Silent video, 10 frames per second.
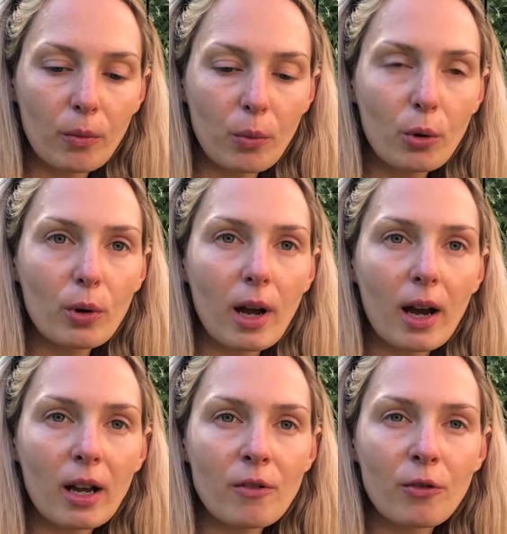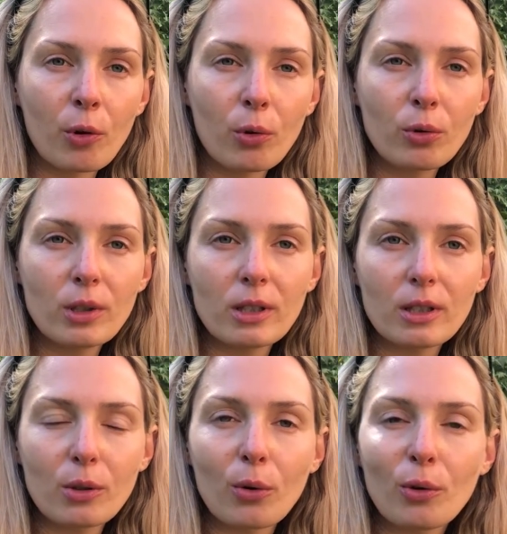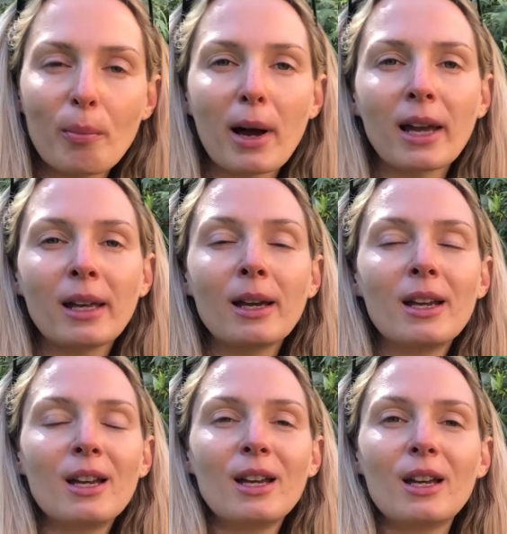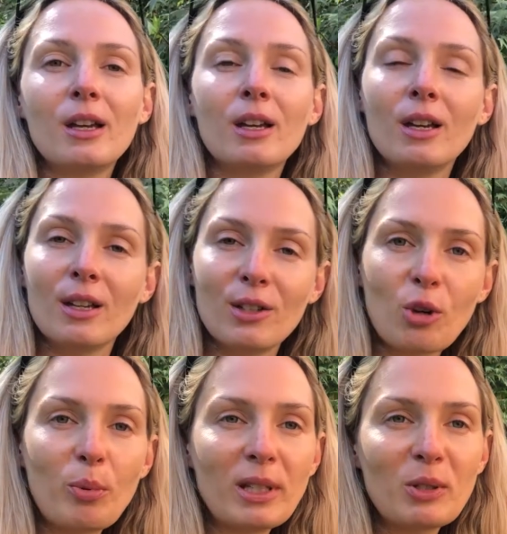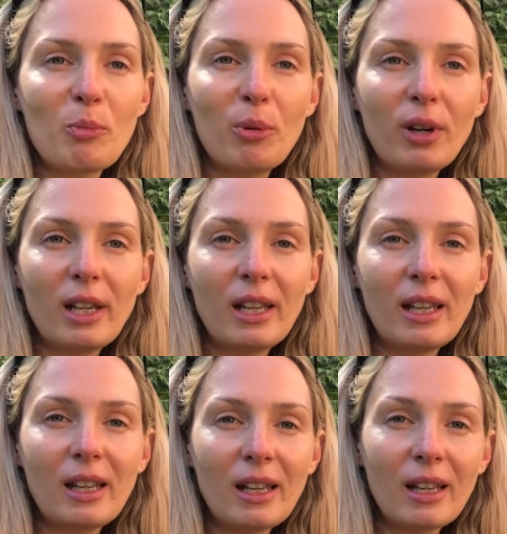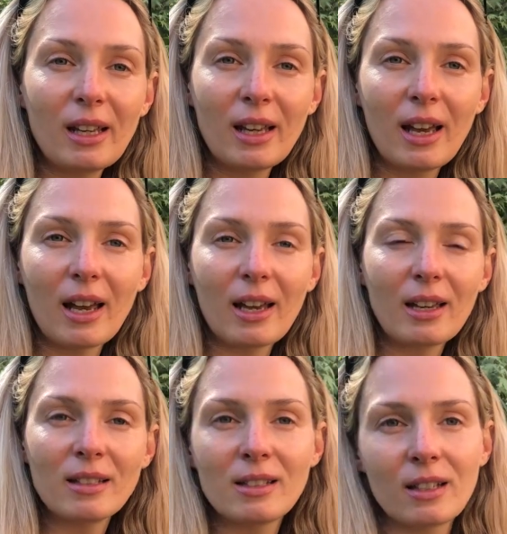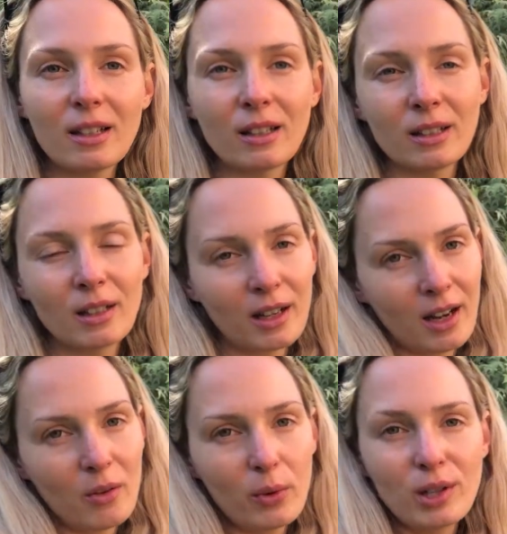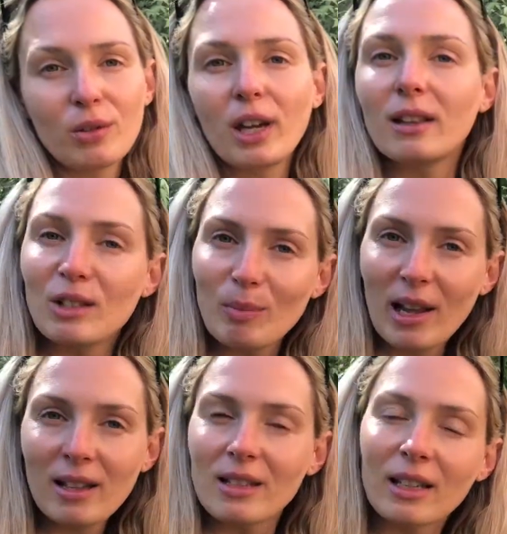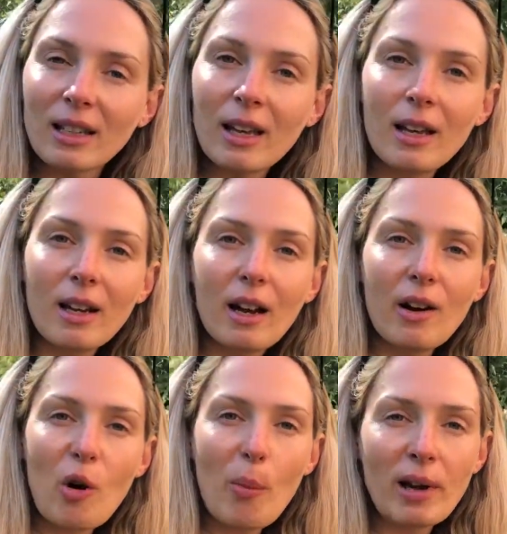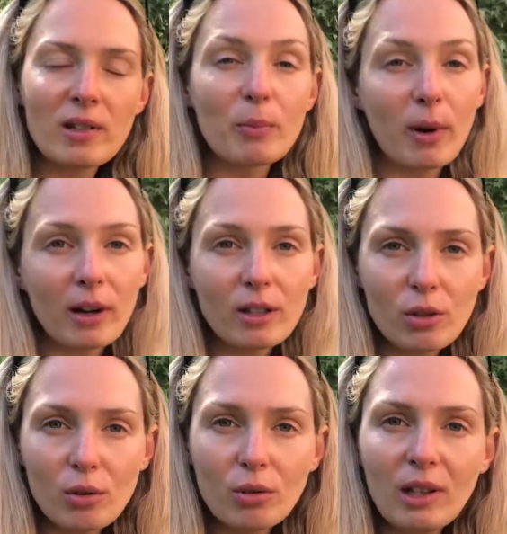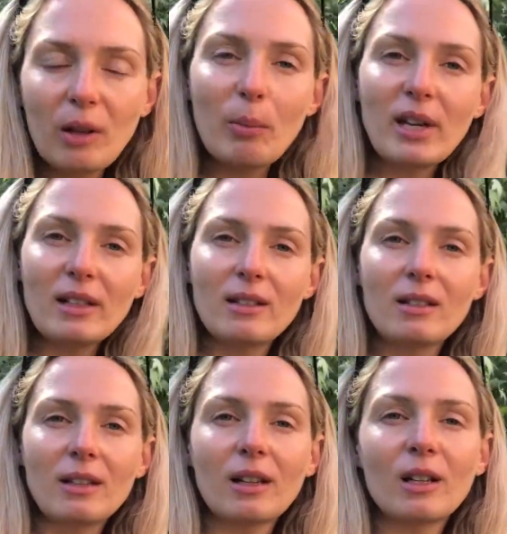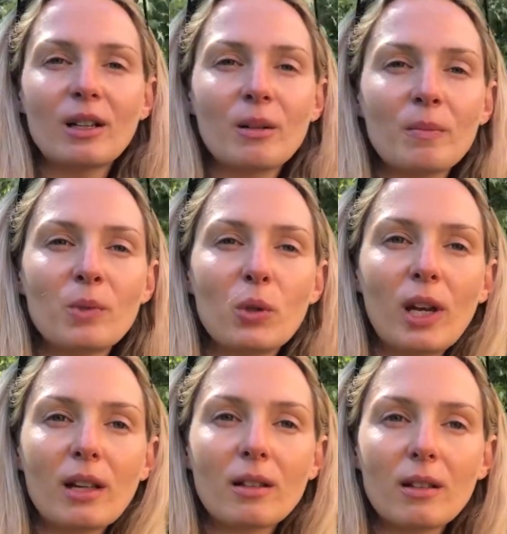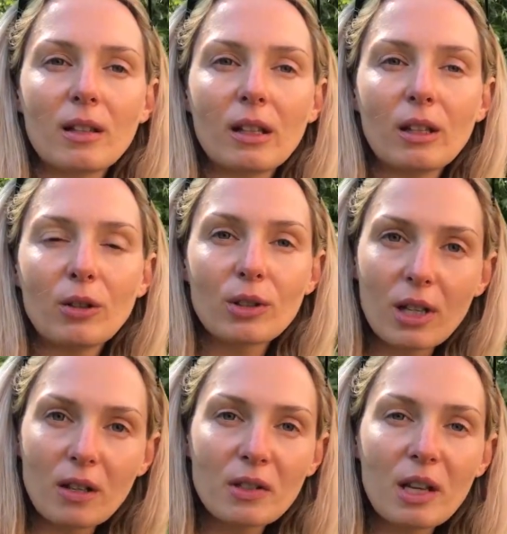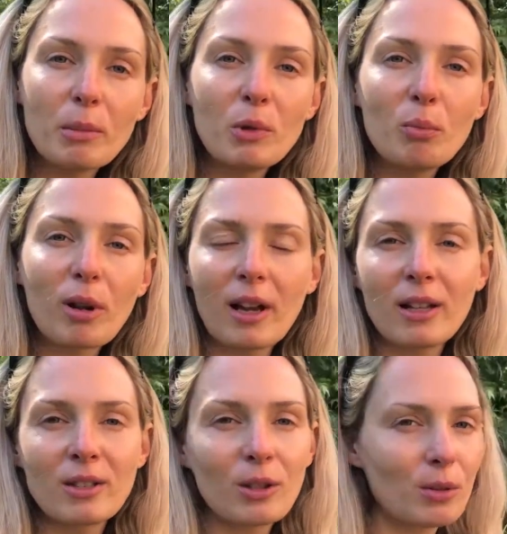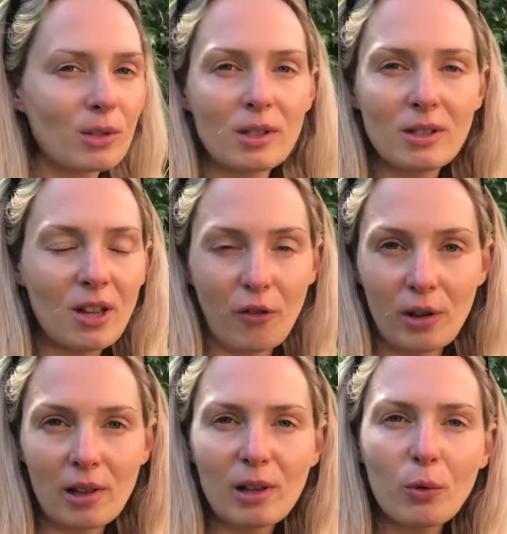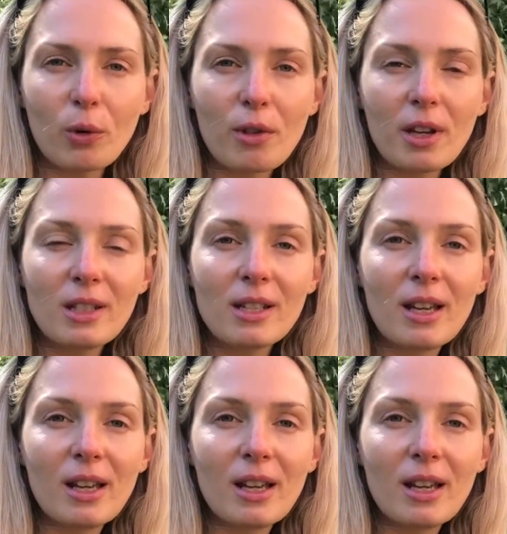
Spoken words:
what I've ordered on my shopping spree, and I can't wait to get this planting. I hope I inspired you a little bit to get yourself some new plants, because it's definitely worth it.